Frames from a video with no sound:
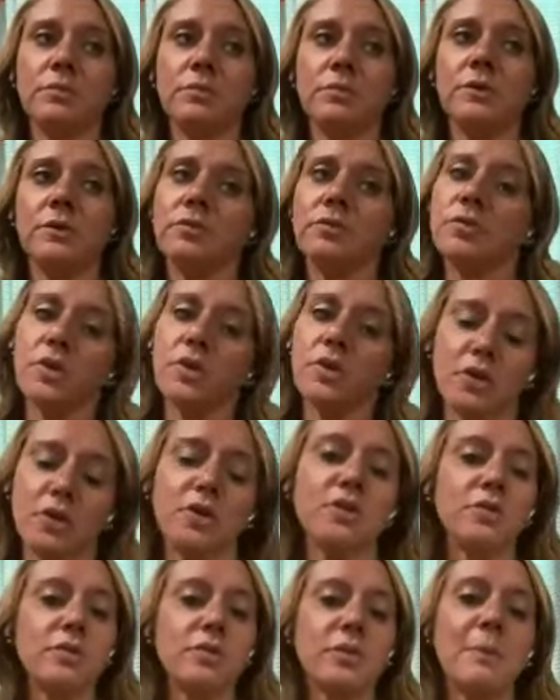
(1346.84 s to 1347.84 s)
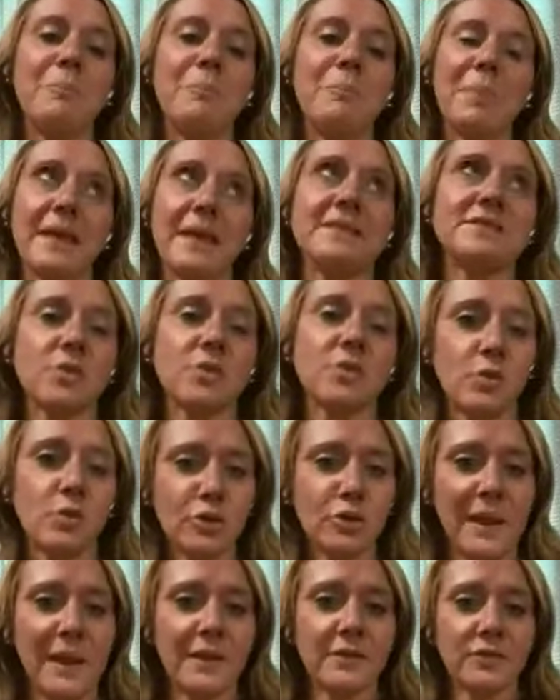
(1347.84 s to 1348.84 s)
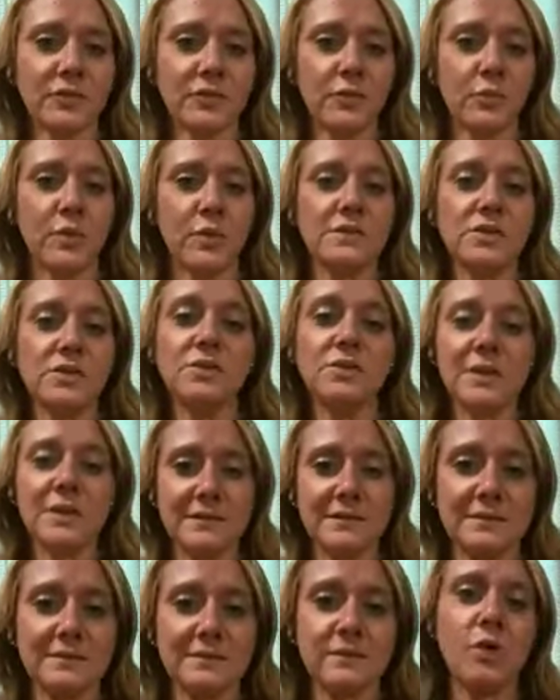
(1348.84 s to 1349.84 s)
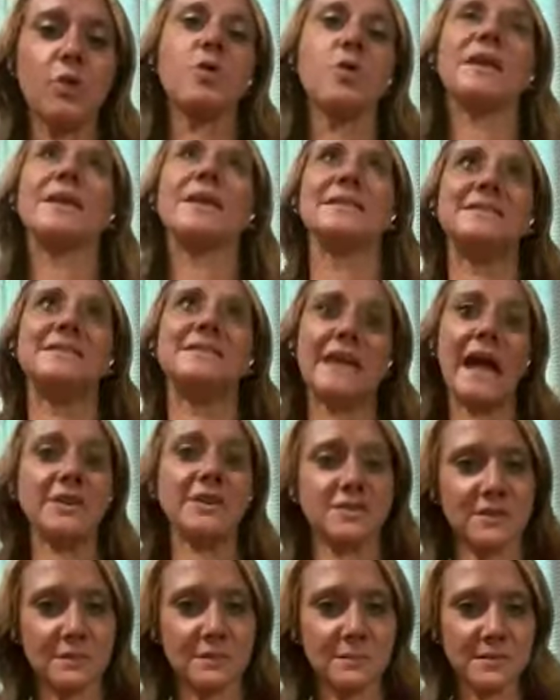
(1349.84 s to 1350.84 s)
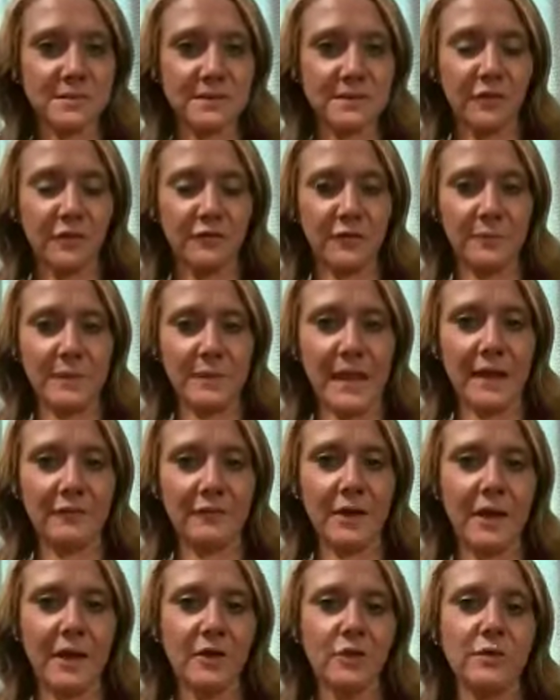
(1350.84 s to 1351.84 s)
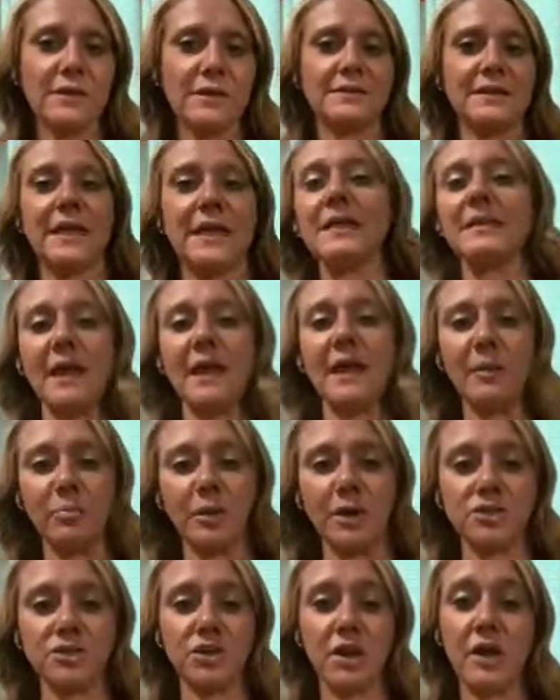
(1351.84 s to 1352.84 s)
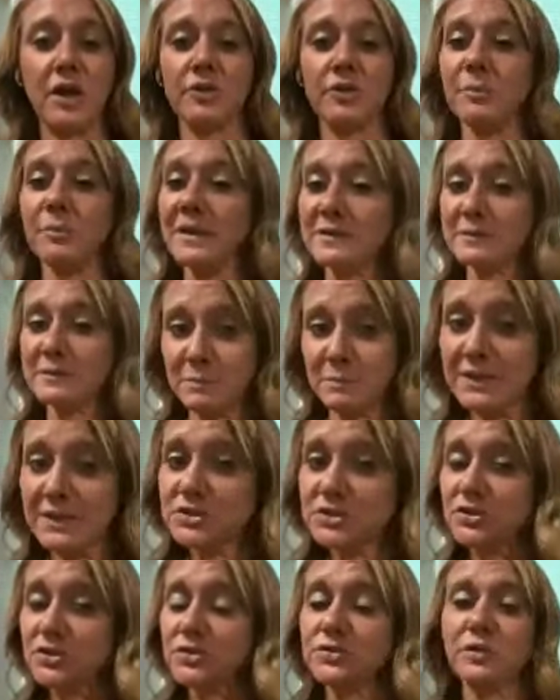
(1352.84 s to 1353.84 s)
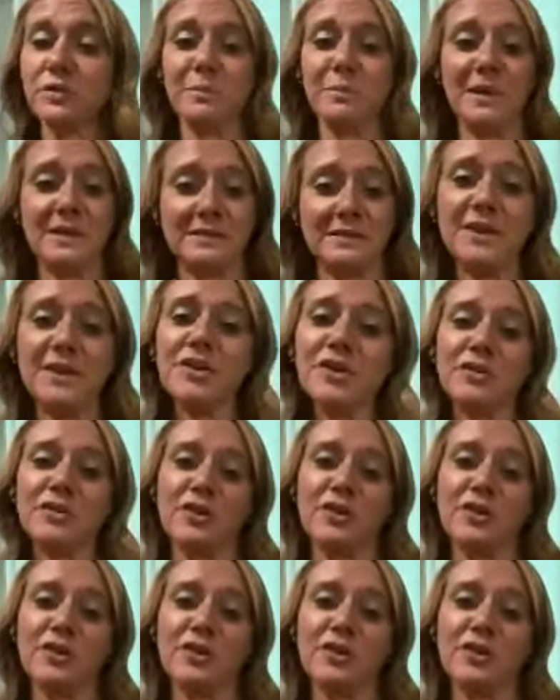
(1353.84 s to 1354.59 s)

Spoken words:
The best quarterbacks are the ones who can detach themselves from that, right? Who can take that pressure out. Or the best pitchers or the best hitters